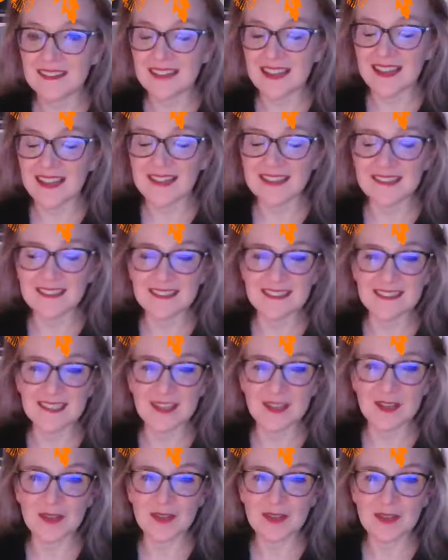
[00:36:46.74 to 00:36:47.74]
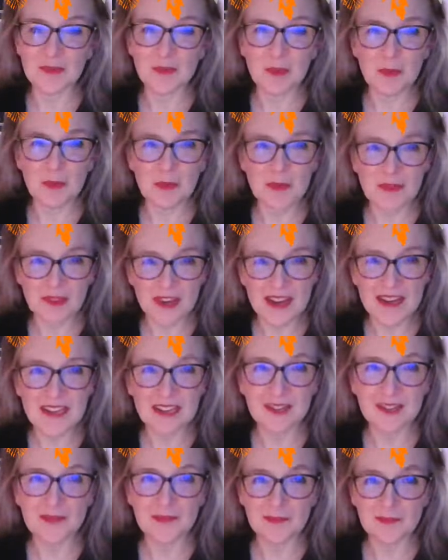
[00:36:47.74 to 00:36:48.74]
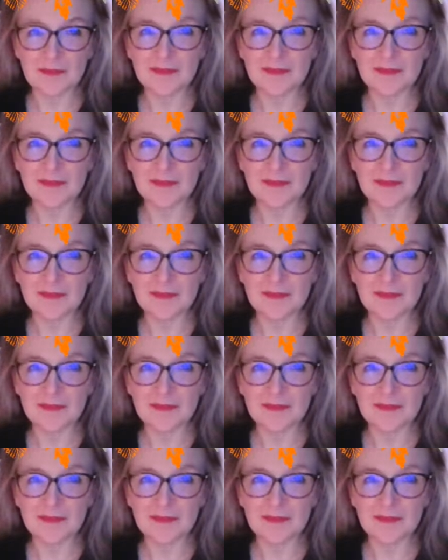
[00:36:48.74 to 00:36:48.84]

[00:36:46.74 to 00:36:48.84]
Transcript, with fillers: And uh, keep up the writing.